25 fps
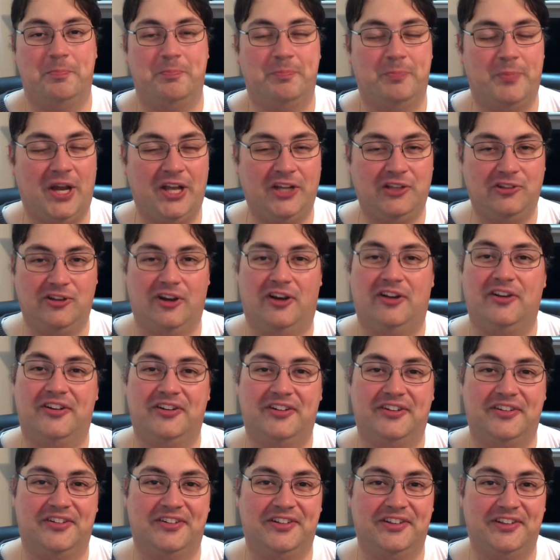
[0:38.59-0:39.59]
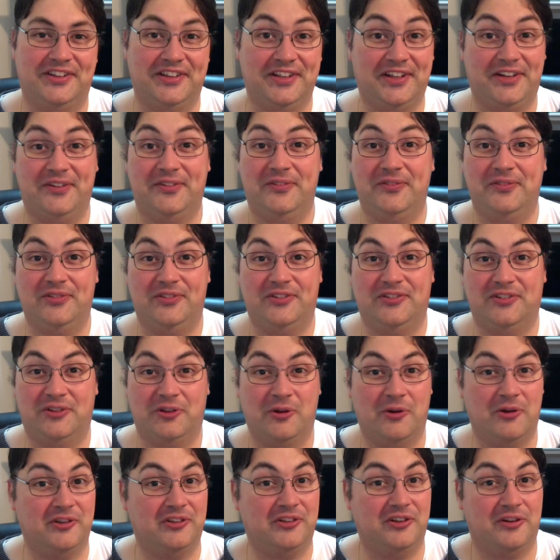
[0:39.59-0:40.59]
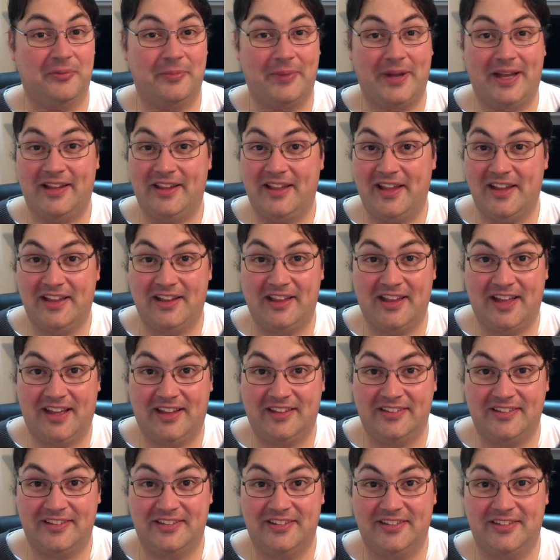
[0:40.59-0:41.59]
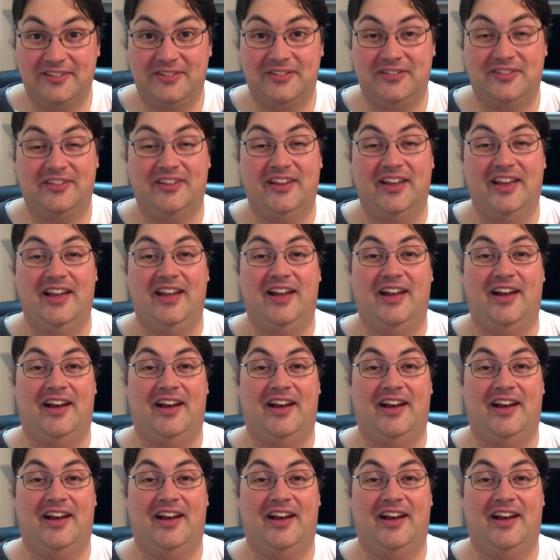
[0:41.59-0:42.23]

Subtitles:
My daughter loves going to her ballet classes.